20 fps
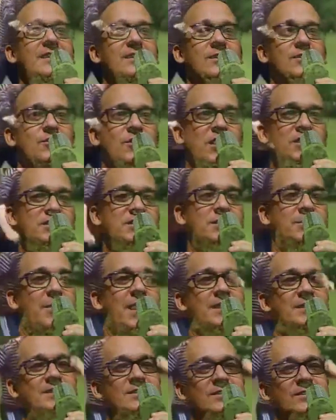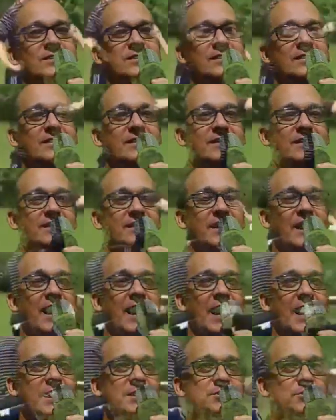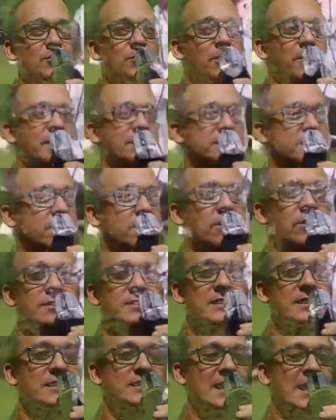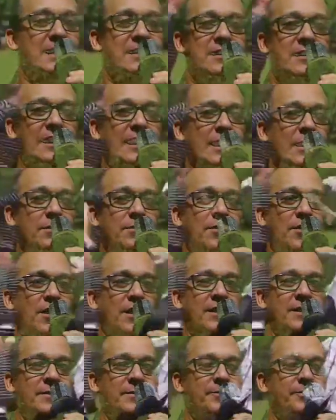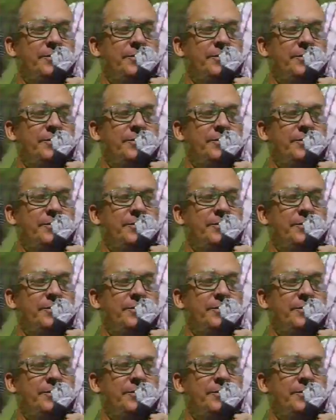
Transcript: crushed the master, and Joe Rogan said, oh, it's exactly like I thought.